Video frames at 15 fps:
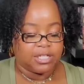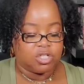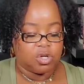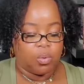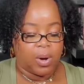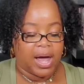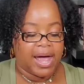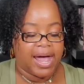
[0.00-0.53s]

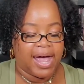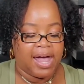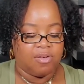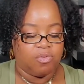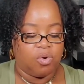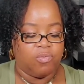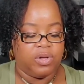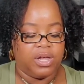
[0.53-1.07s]
So I have
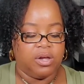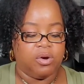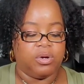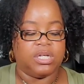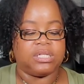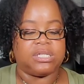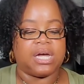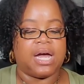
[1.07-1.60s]
over here on
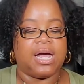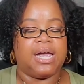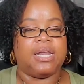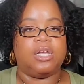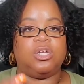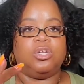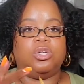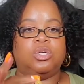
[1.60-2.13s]
the side
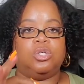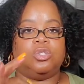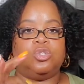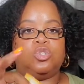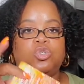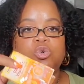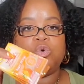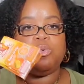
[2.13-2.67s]

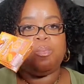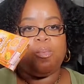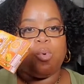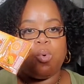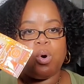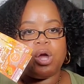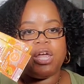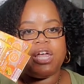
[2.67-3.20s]
two
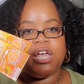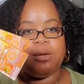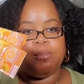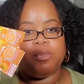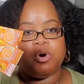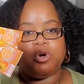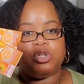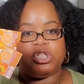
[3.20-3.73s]
more
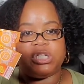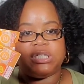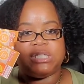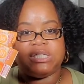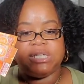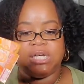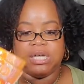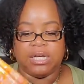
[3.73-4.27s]

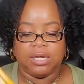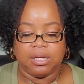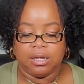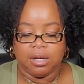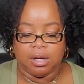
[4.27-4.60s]
emergency